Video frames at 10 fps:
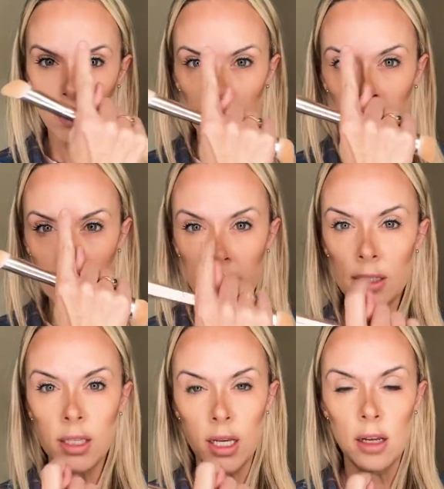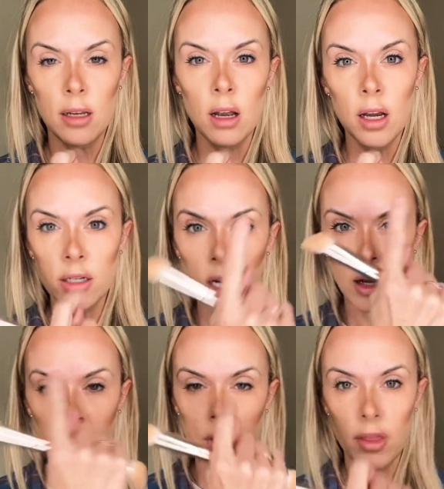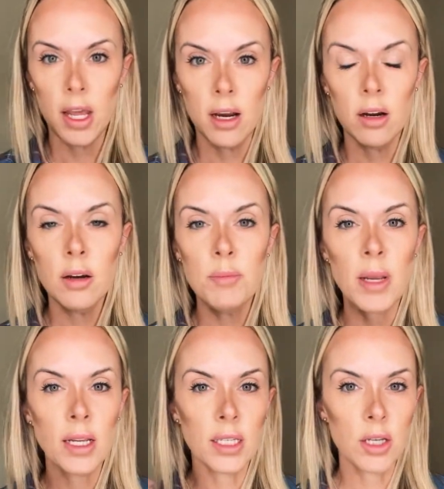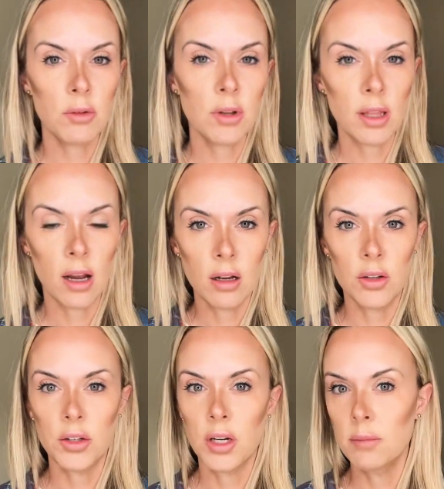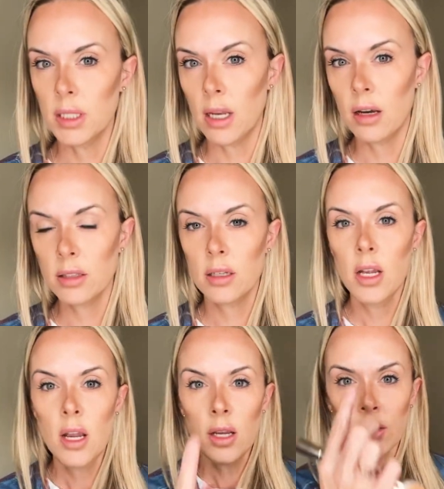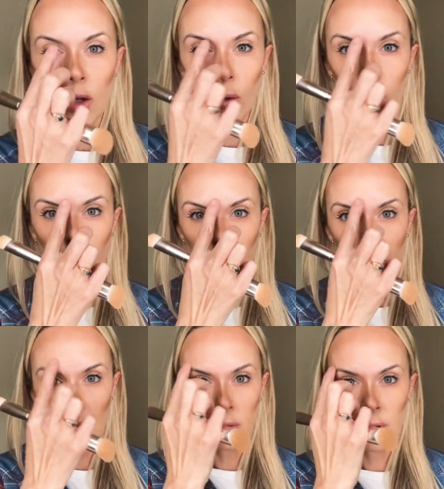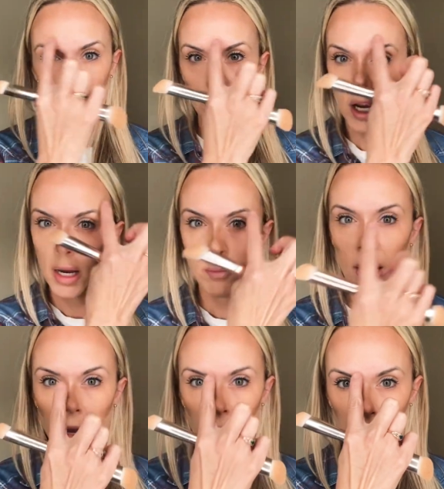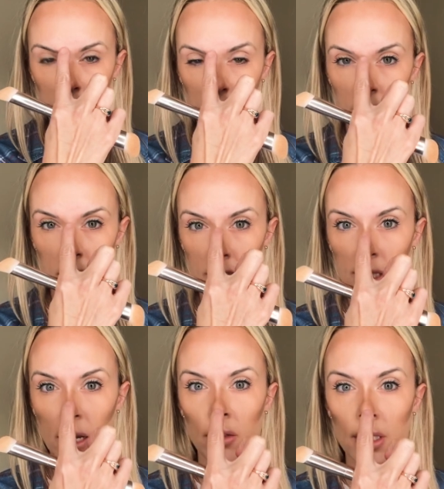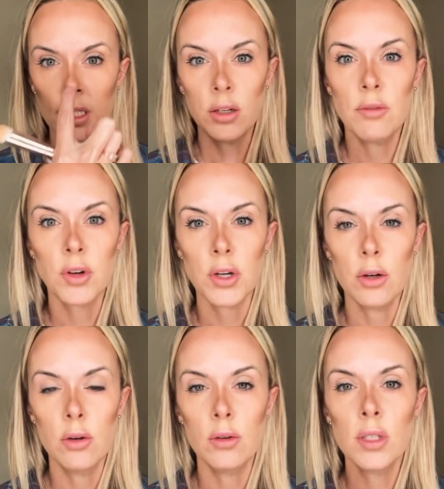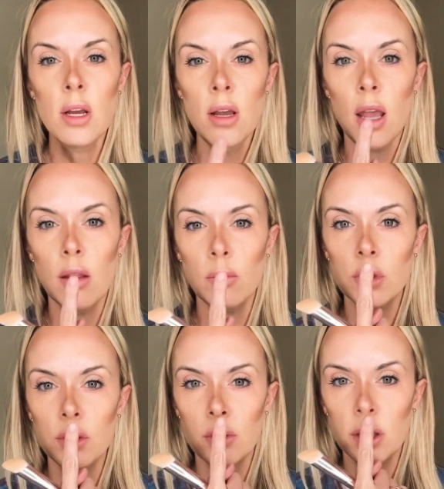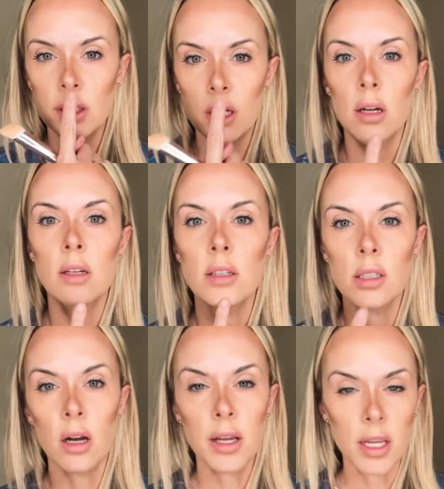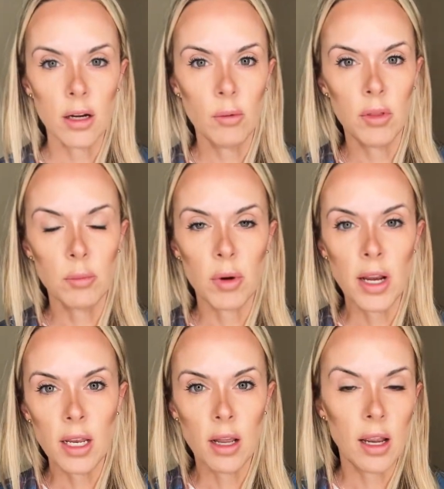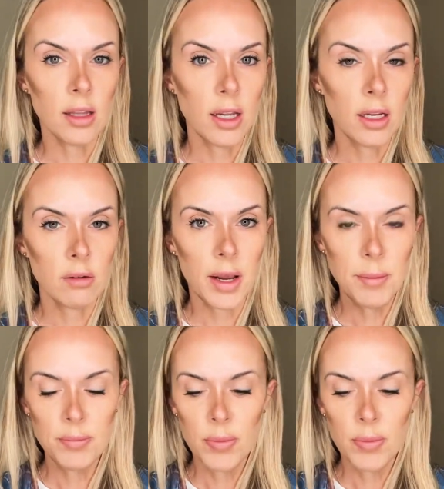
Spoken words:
my skin uncovered there because I know that that color comes next. So like around your eyebrows, down the center of your nose, and then we'll do a dot and a dot here with the brightening highlight, okay?